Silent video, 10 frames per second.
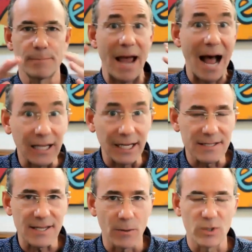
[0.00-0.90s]

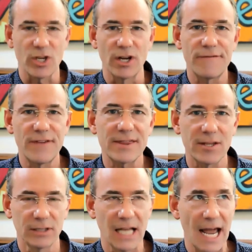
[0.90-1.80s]
balance that was going to fit
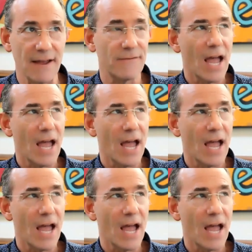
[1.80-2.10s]
their life,